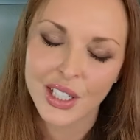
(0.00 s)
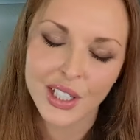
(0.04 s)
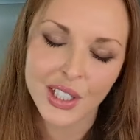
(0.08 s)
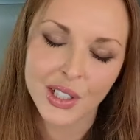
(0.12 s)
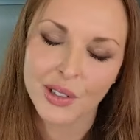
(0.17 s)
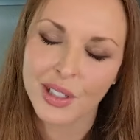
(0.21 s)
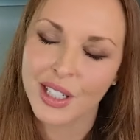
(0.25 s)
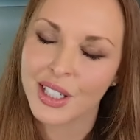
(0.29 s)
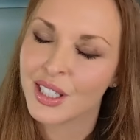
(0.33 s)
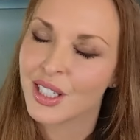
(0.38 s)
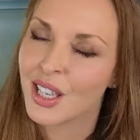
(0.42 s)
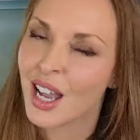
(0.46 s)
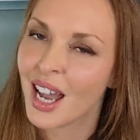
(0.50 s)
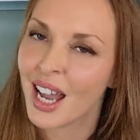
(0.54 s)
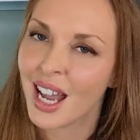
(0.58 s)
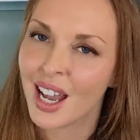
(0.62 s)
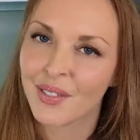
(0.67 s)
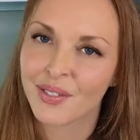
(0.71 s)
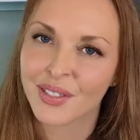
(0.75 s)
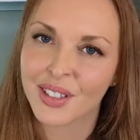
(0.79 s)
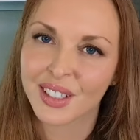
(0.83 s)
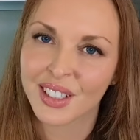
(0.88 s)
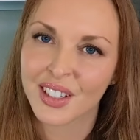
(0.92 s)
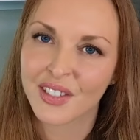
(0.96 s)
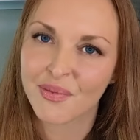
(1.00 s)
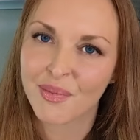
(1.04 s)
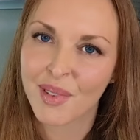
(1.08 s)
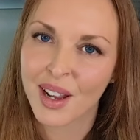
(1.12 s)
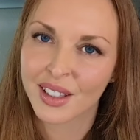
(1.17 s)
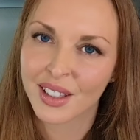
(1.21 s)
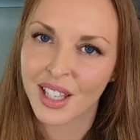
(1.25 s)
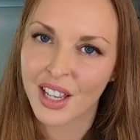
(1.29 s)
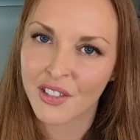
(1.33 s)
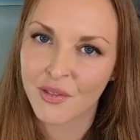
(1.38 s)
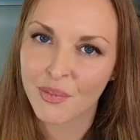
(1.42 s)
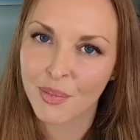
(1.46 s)
You did not have to live
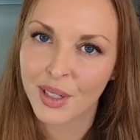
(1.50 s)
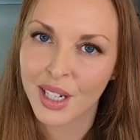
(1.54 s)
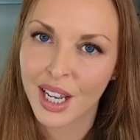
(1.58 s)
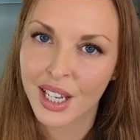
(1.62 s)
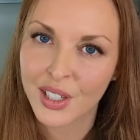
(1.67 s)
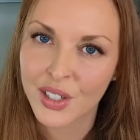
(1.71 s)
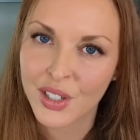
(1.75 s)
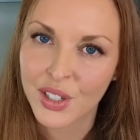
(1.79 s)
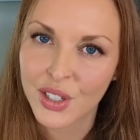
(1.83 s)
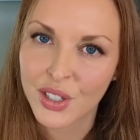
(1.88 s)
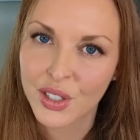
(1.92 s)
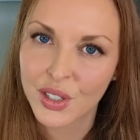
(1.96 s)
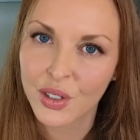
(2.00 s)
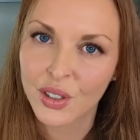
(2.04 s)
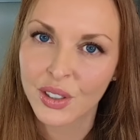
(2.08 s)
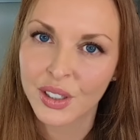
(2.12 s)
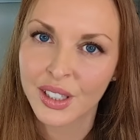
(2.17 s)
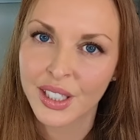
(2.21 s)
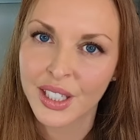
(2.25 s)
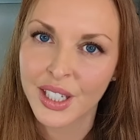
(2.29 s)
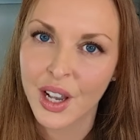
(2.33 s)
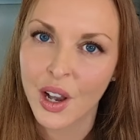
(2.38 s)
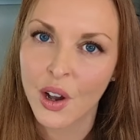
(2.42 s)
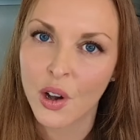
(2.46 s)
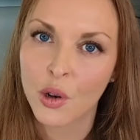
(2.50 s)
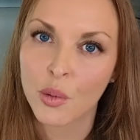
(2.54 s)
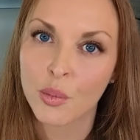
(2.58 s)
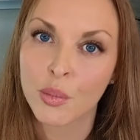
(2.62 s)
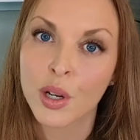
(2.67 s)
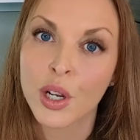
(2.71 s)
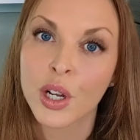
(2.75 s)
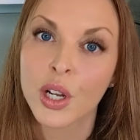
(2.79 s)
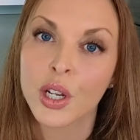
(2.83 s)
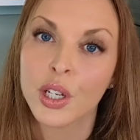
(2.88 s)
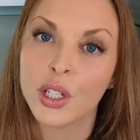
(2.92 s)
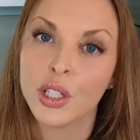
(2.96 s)
my life, but I certainly hope
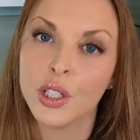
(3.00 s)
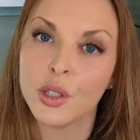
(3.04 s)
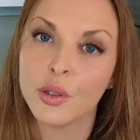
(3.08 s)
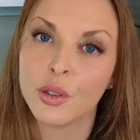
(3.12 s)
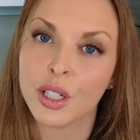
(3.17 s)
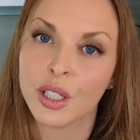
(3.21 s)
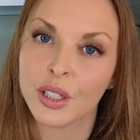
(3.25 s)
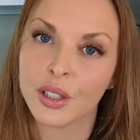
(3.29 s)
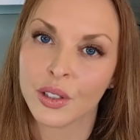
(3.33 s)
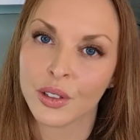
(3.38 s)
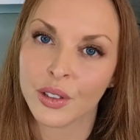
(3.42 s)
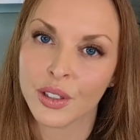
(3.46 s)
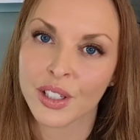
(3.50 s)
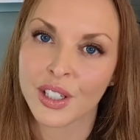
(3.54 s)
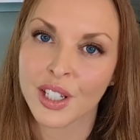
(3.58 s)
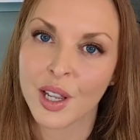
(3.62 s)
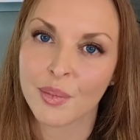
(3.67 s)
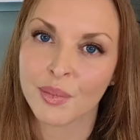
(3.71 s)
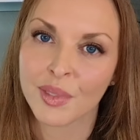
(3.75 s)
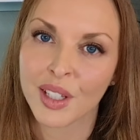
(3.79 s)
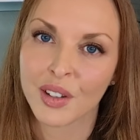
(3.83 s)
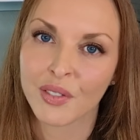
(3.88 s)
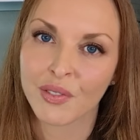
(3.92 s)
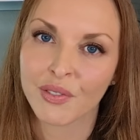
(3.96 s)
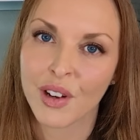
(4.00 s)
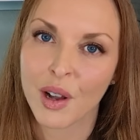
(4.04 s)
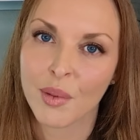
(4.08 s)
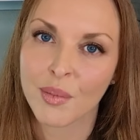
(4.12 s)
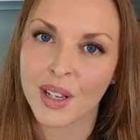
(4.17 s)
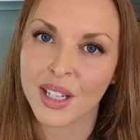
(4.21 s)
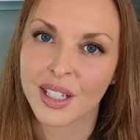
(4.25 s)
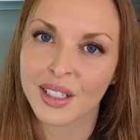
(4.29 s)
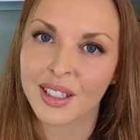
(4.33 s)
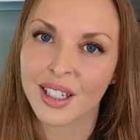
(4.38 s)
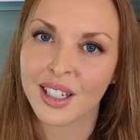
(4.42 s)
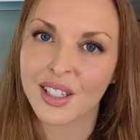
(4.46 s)
you can learn something from
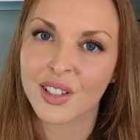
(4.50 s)
it.